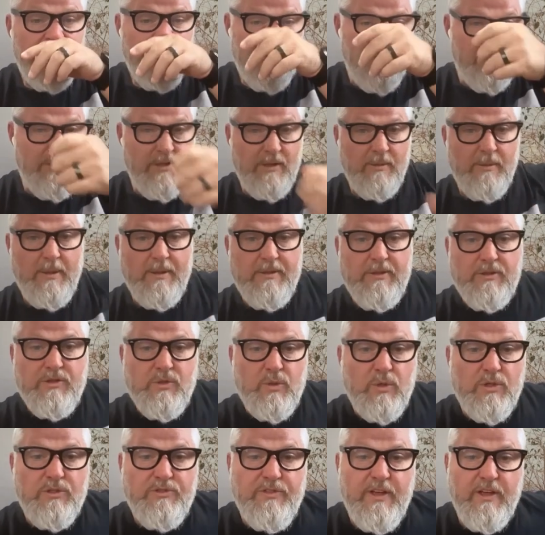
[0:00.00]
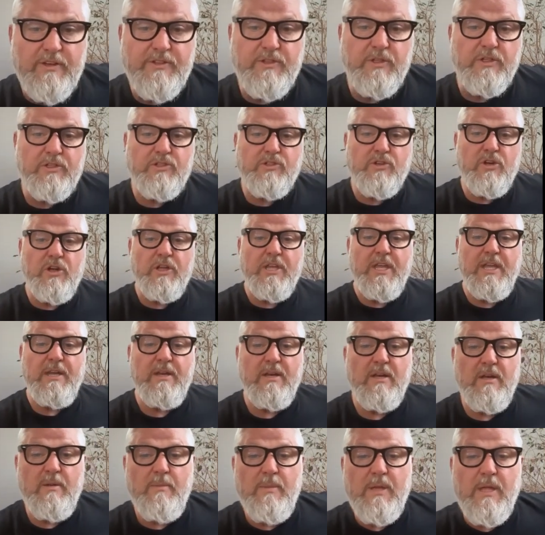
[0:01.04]
Nothing about the source files looks
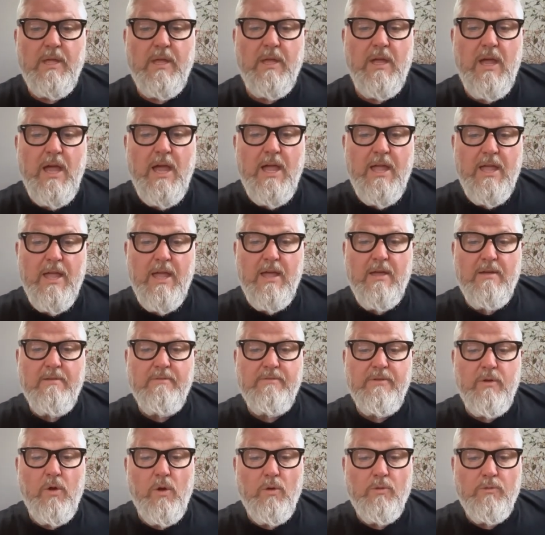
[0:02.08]
truncated to me. I have,